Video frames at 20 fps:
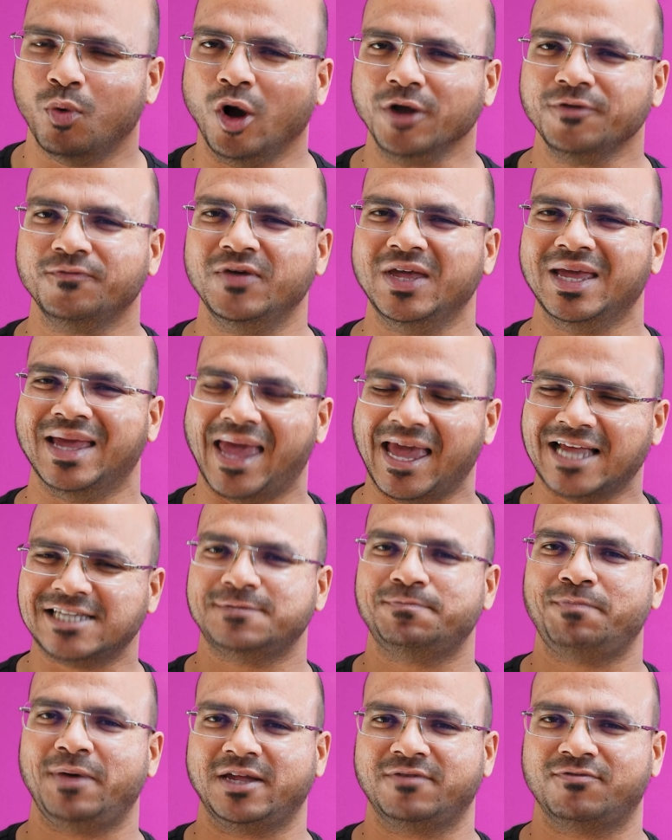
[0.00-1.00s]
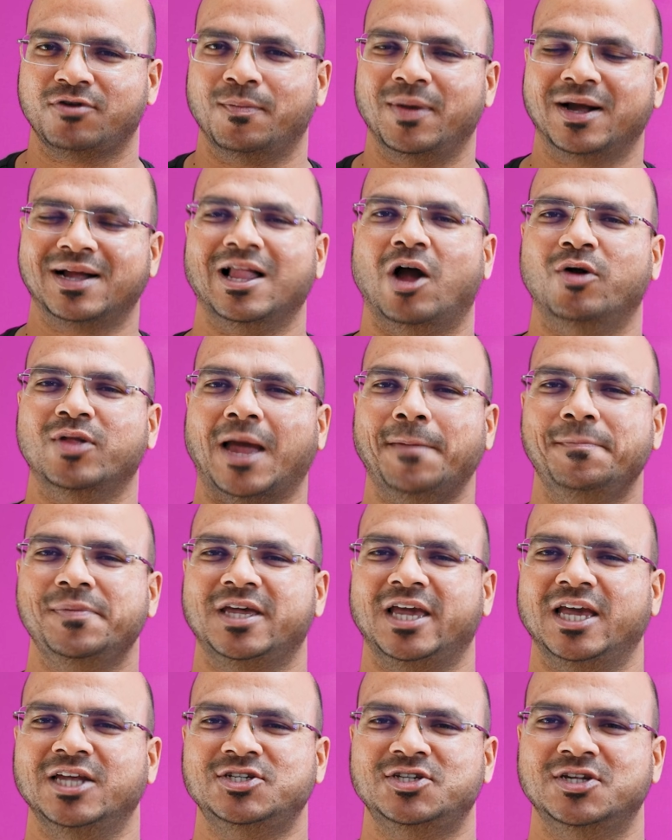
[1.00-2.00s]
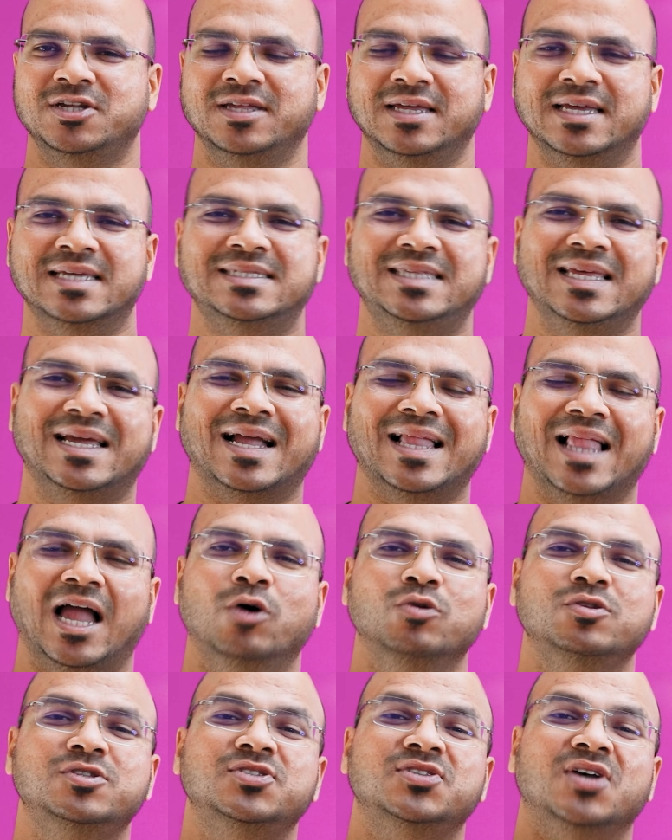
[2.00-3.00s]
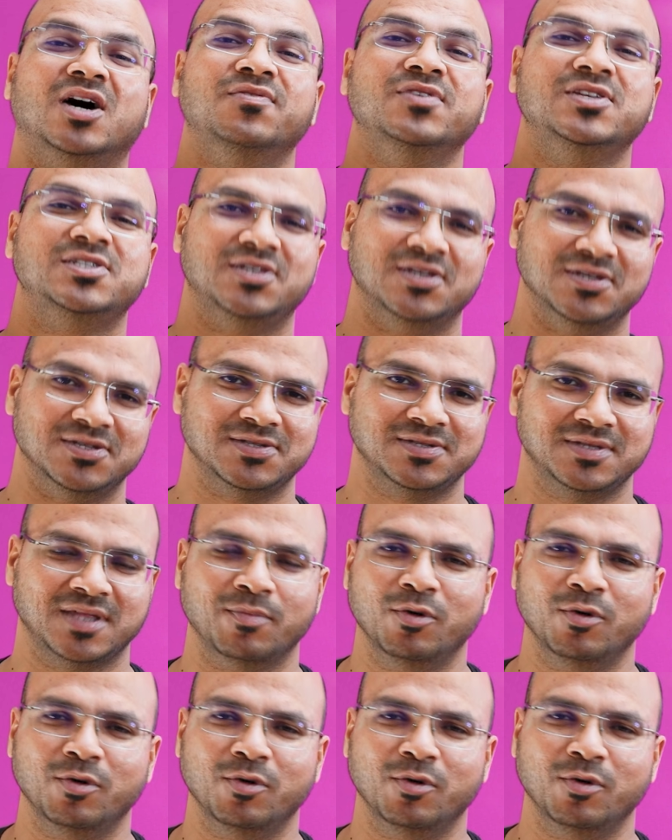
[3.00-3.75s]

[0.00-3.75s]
what we expect from a cloud application is the cloud services.